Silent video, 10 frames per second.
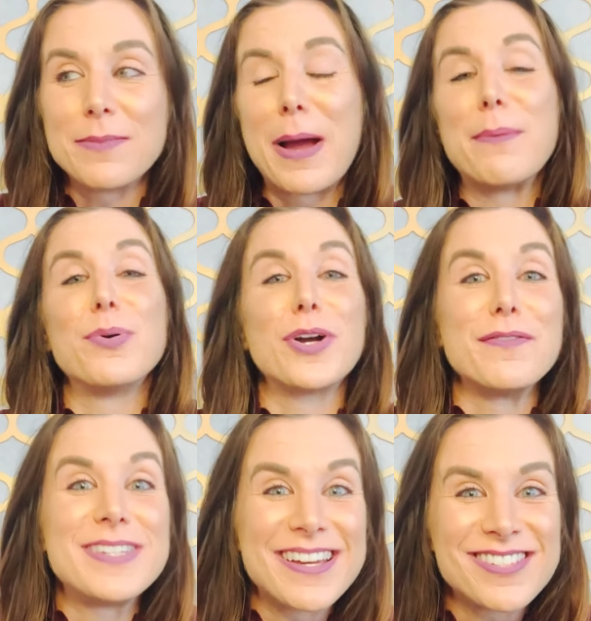My book
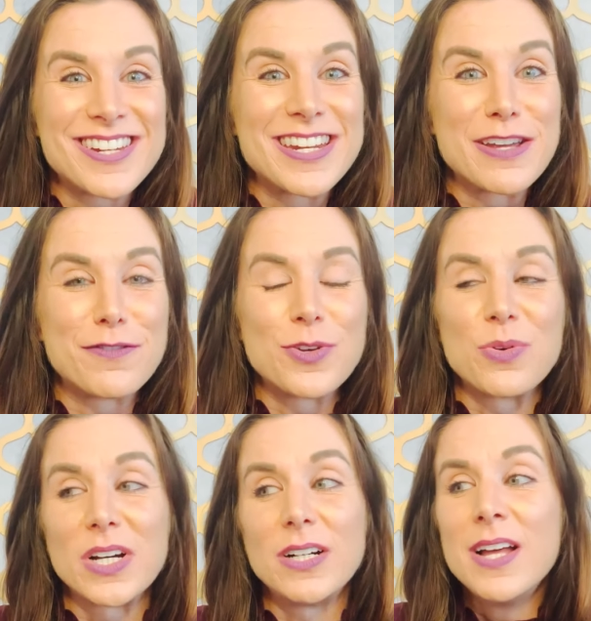of destiny, if you
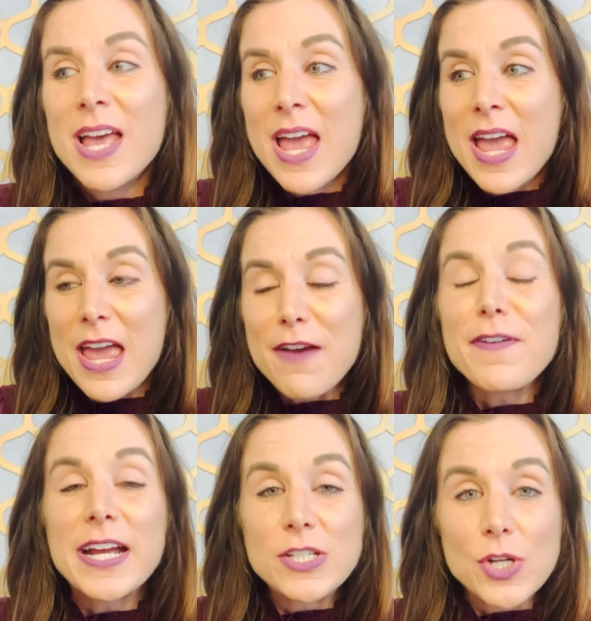will, if
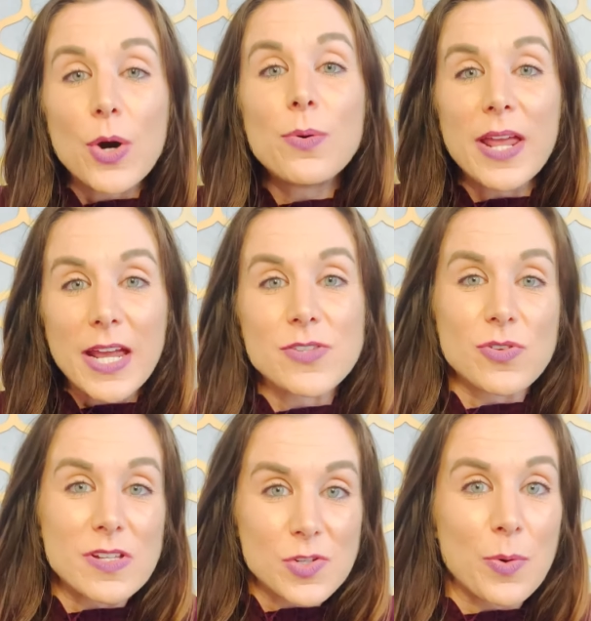I don't
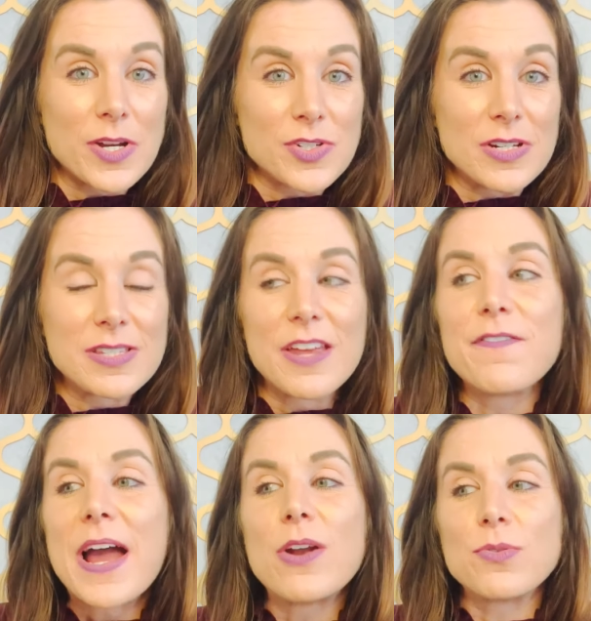answer these questions, if
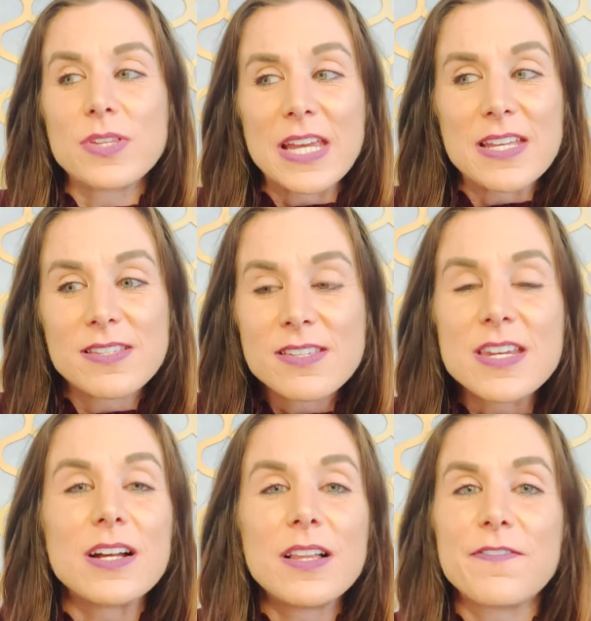I don't get
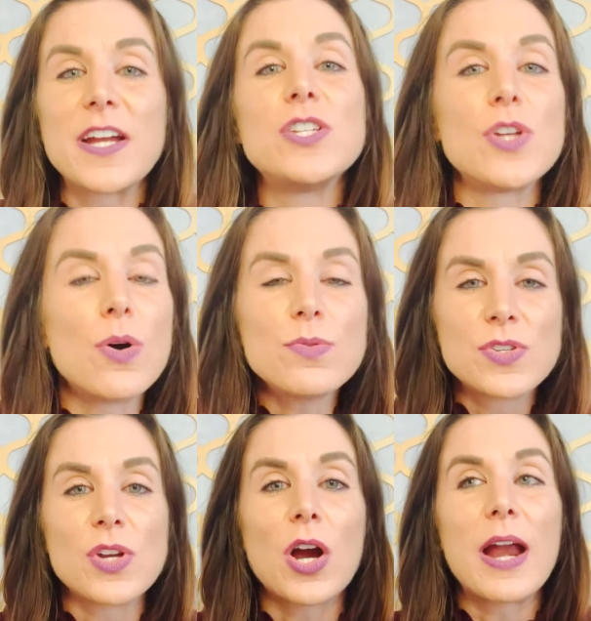still, if I don't
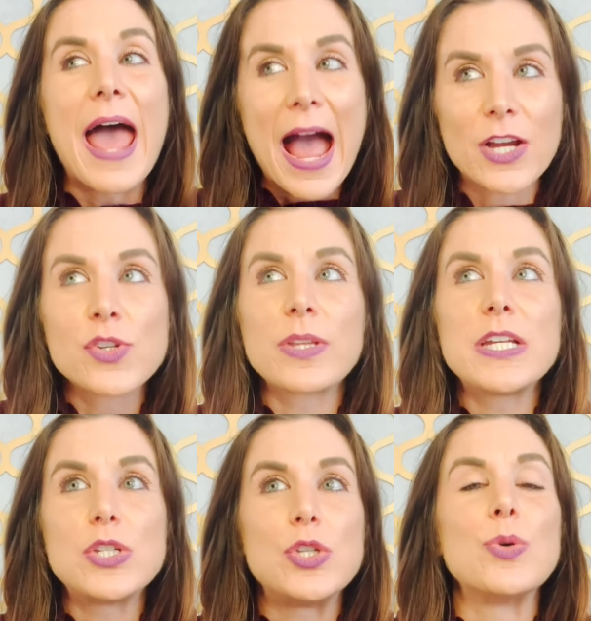start
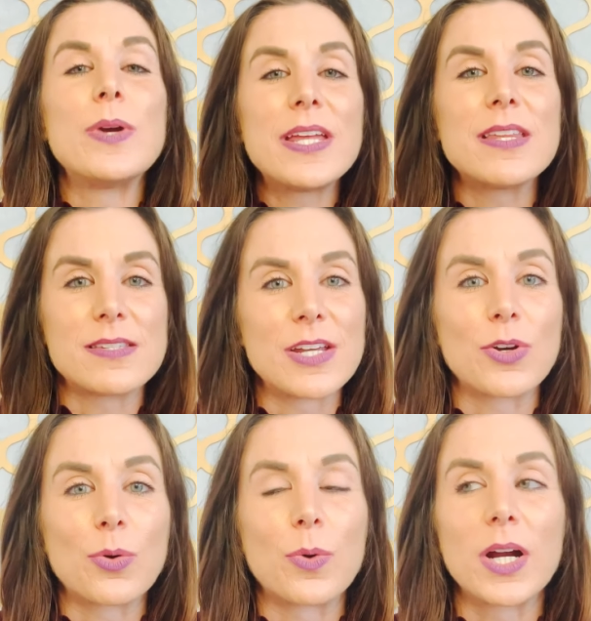actually doing this
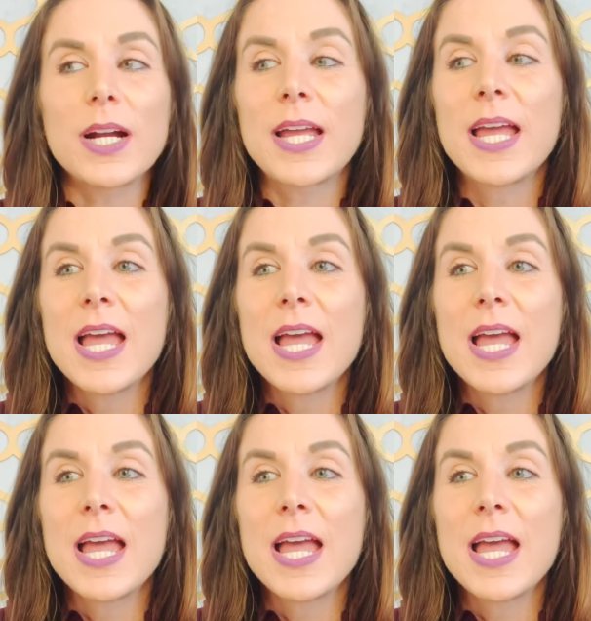inner work,